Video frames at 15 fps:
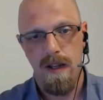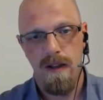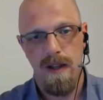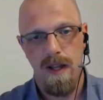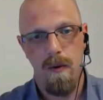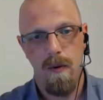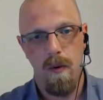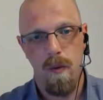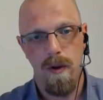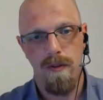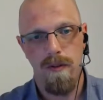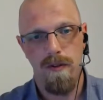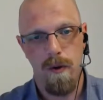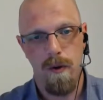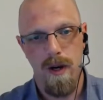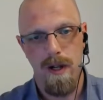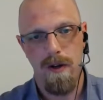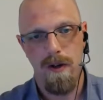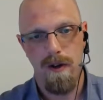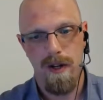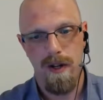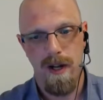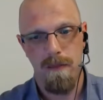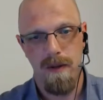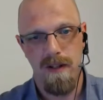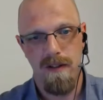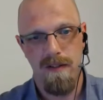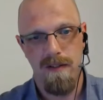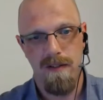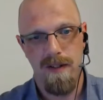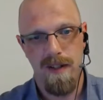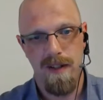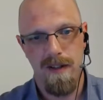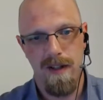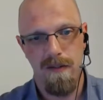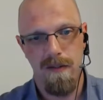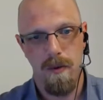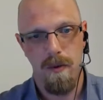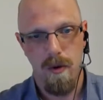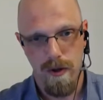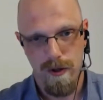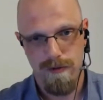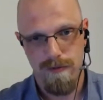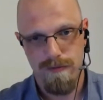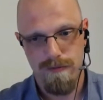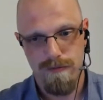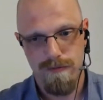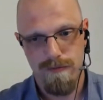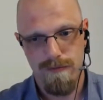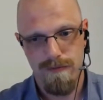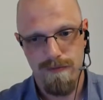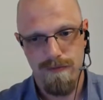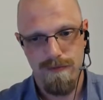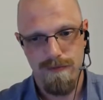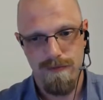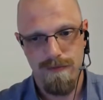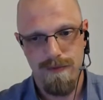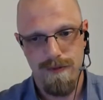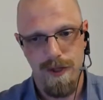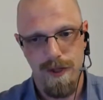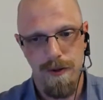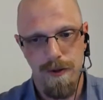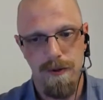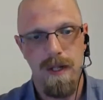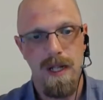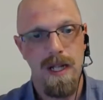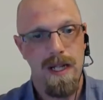They were with the credit card companies that they support. So